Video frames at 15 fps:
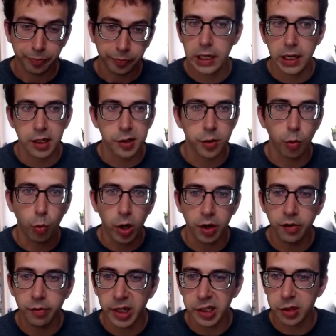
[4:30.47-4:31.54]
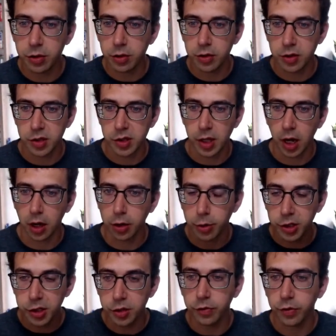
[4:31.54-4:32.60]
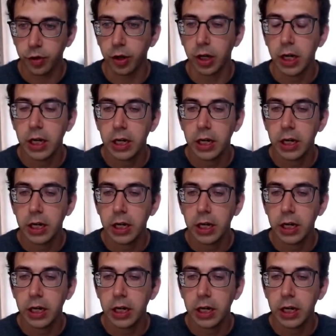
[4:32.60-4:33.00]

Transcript: And so one of my students, uh, Christopher,